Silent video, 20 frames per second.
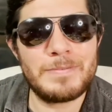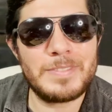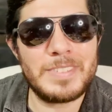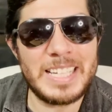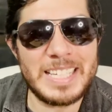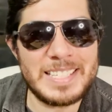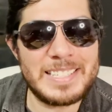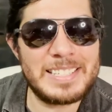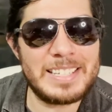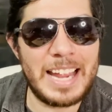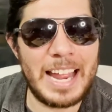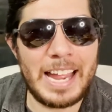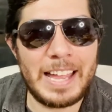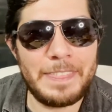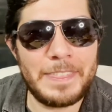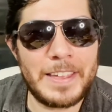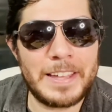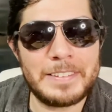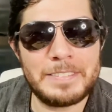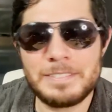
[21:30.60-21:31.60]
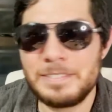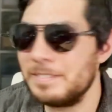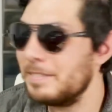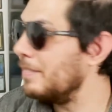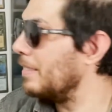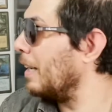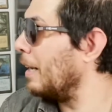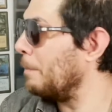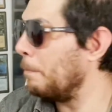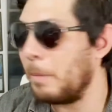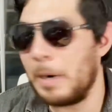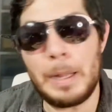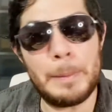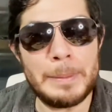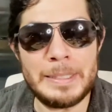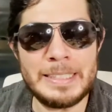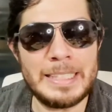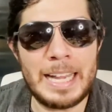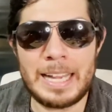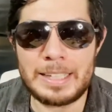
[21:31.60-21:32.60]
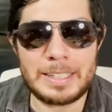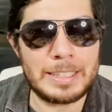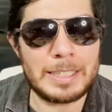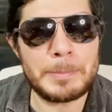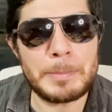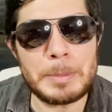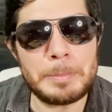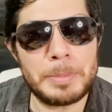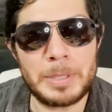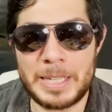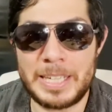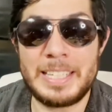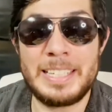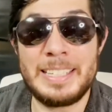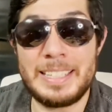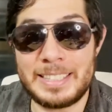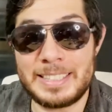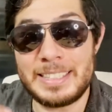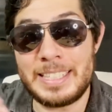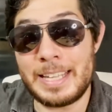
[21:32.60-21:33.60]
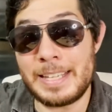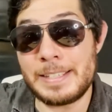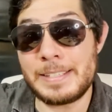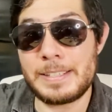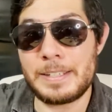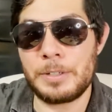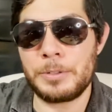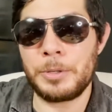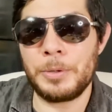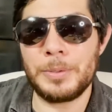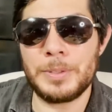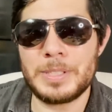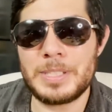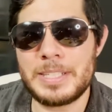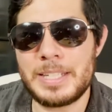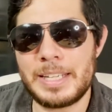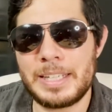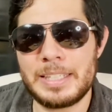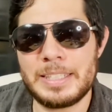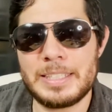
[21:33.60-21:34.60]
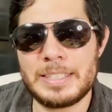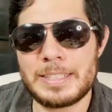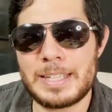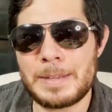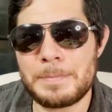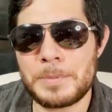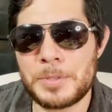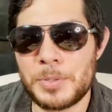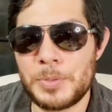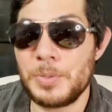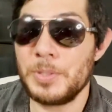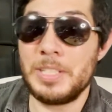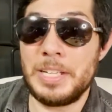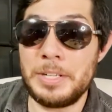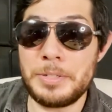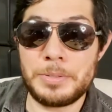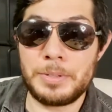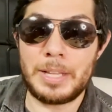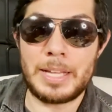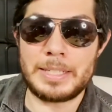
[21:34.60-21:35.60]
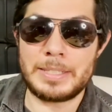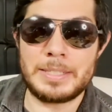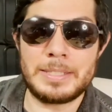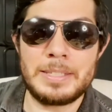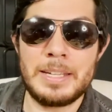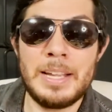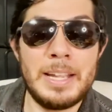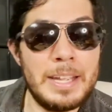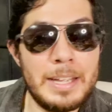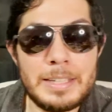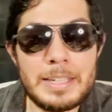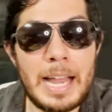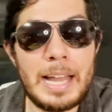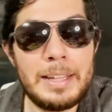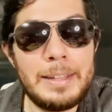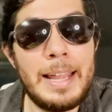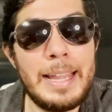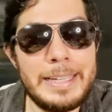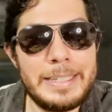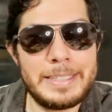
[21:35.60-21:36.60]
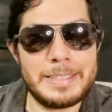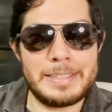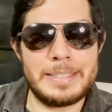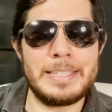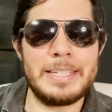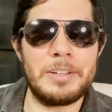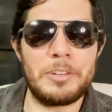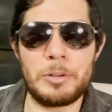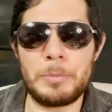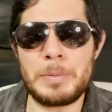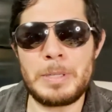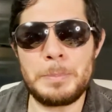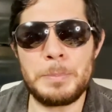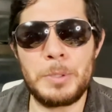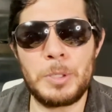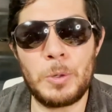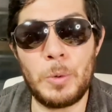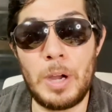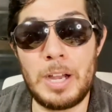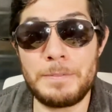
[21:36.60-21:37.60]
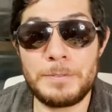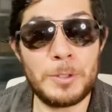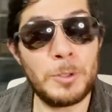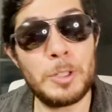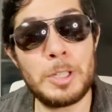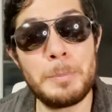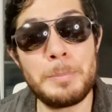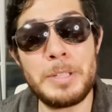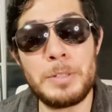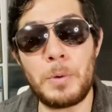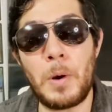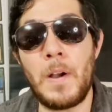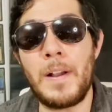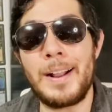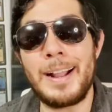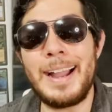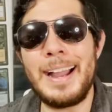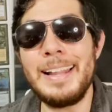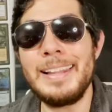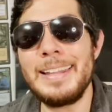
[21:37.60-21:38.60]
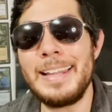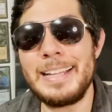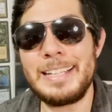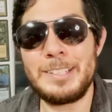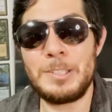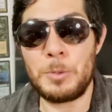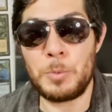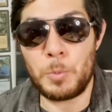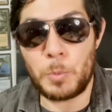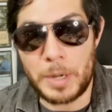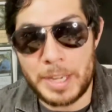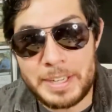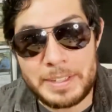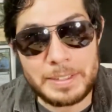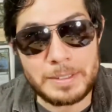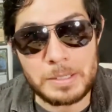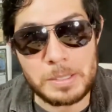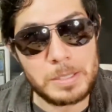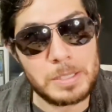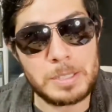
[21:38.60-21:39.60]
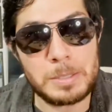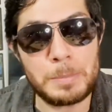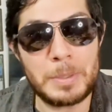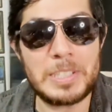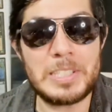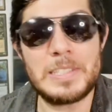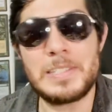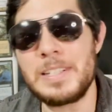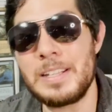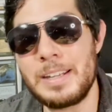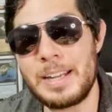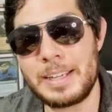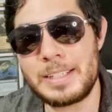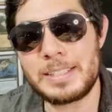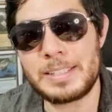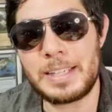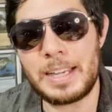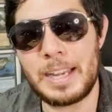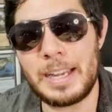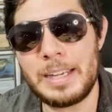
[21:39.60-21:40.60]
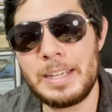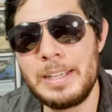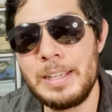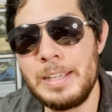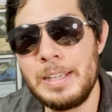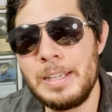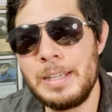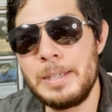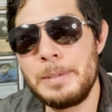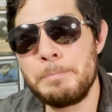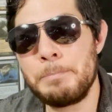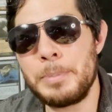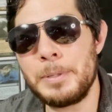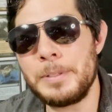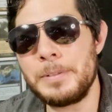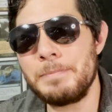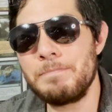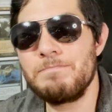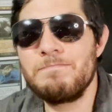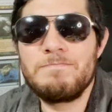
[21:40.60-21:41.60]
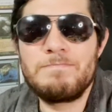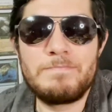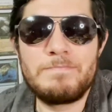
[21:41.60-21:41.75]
is sad that I'm probably not going to be playing against a Golos deck anytime soon, because I like to see other people go off. Don't get me wrong, I like to win just as much as the next guy. But